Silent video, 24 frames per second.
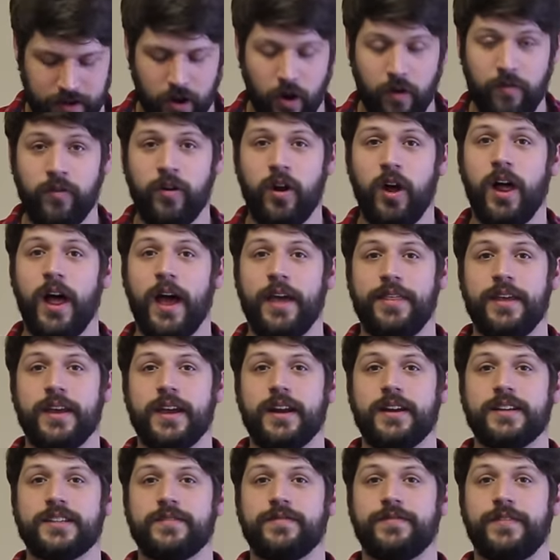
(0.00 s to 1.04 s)
Overall, I think
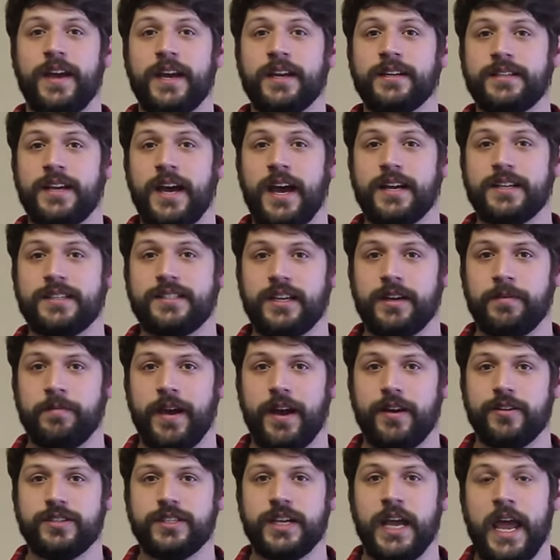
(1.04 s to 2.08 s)
it is a fantastic
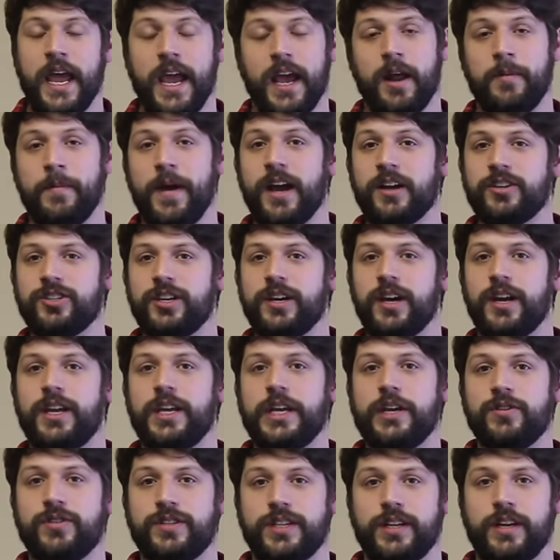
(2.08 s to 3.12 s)
mouse, and I'm actually going to
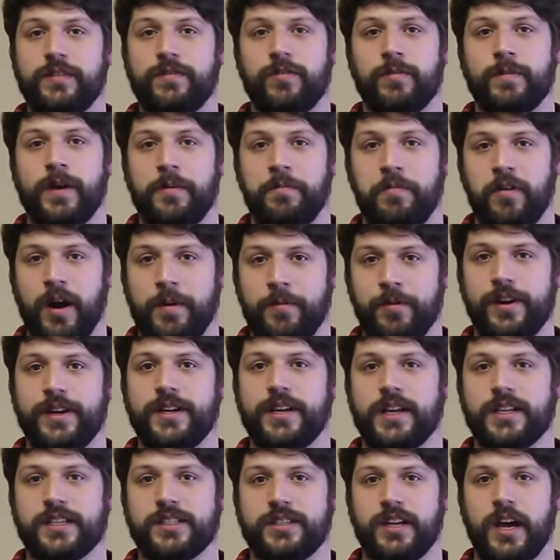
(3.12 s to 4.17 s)
use it for my primary
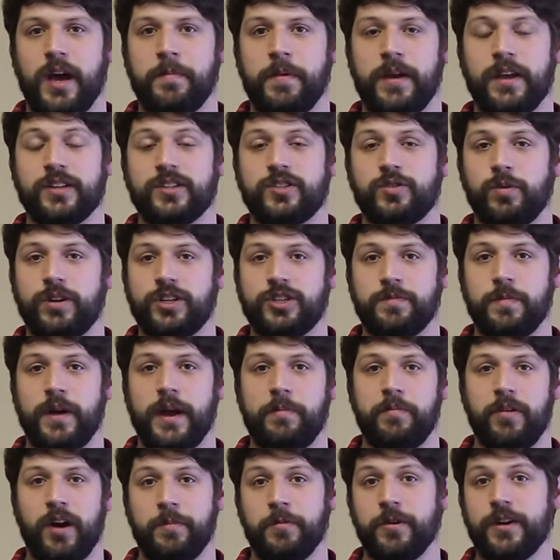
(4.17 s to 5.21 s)
desktop and switch
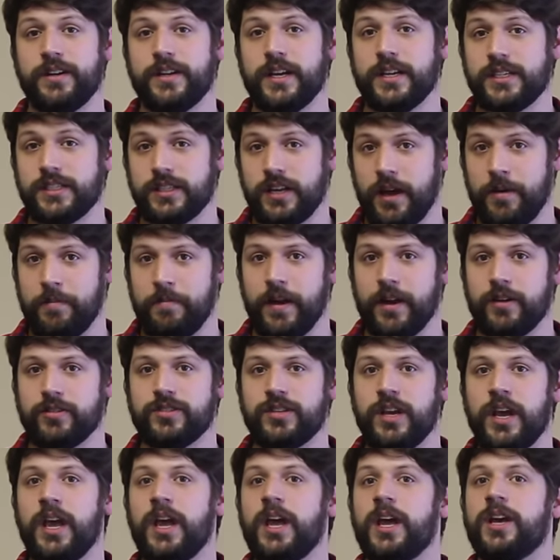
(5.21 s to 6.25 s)
my primary desktop
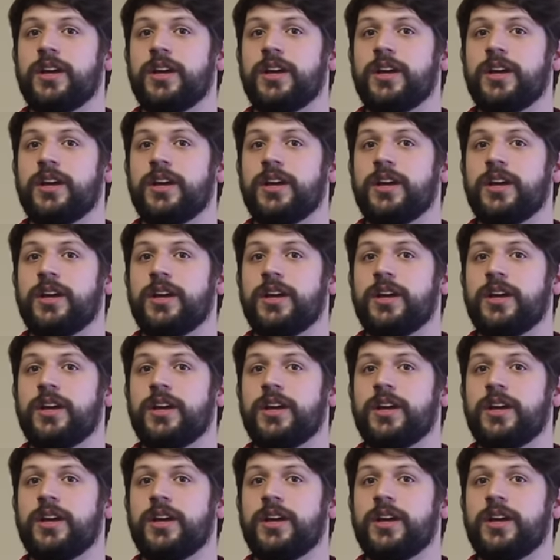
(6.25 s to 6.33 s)
mouse